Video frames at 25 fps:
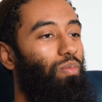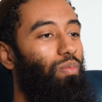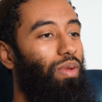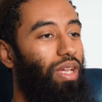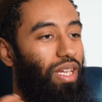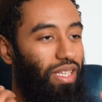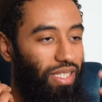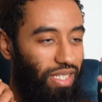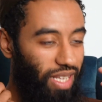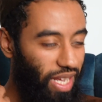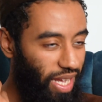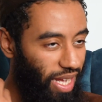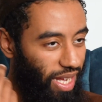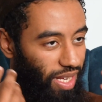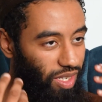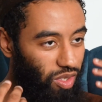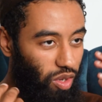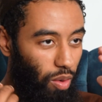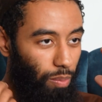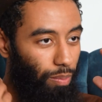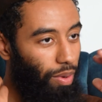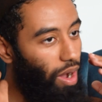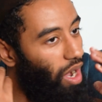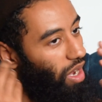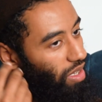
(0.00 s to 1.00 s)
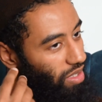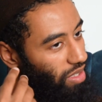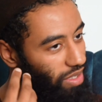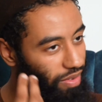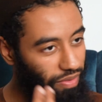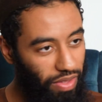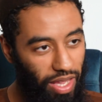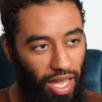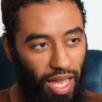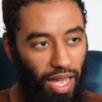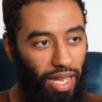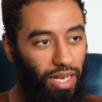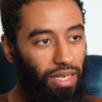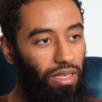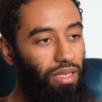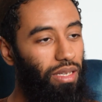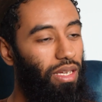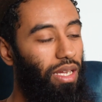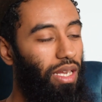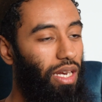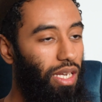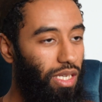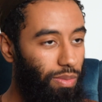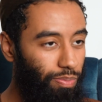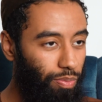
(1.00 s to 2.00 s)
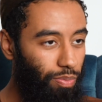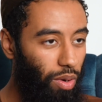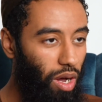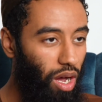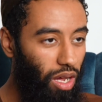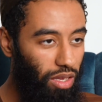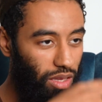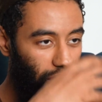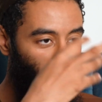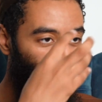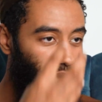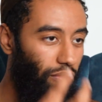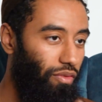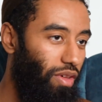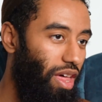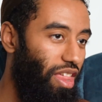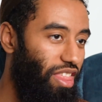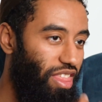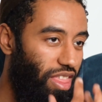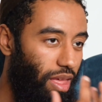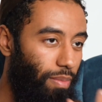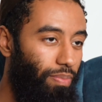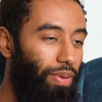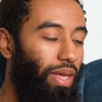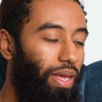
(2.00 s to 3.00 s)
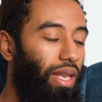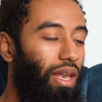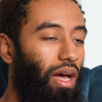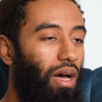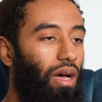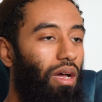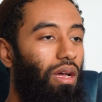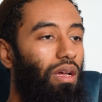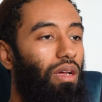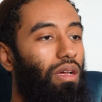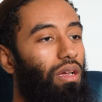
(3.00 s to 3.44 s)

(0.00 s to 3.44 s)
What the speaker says: because the ears are part of the head. It is part of the pillar.